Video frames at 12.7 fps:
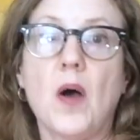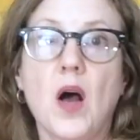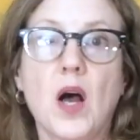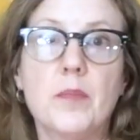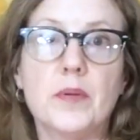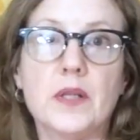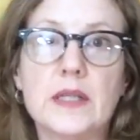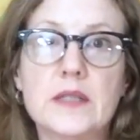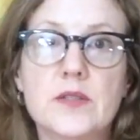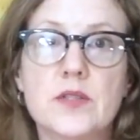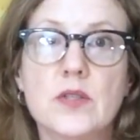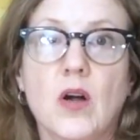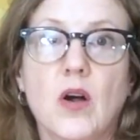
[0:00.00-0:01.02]

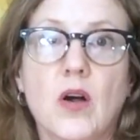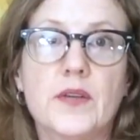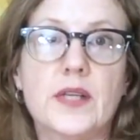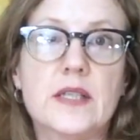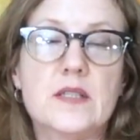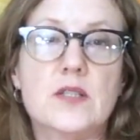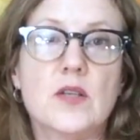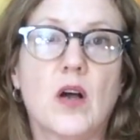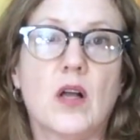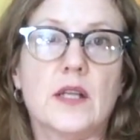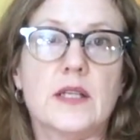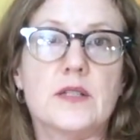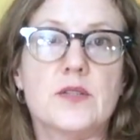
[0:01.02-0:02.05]
Poplins are these
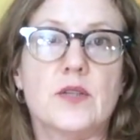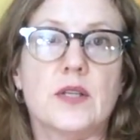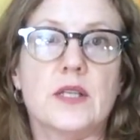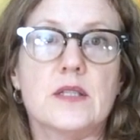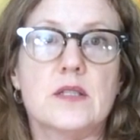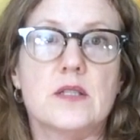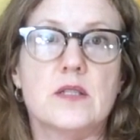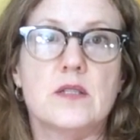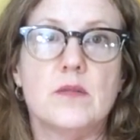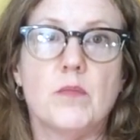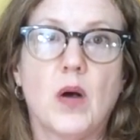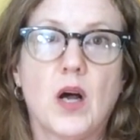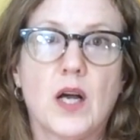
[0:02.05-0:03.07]
solids. So this
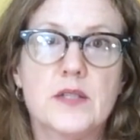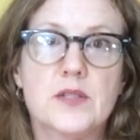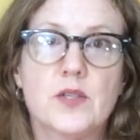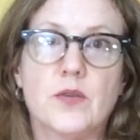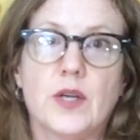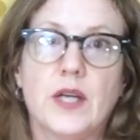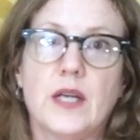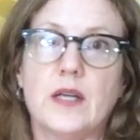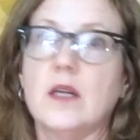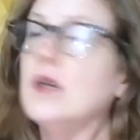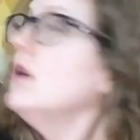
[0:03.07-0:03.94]
moss green,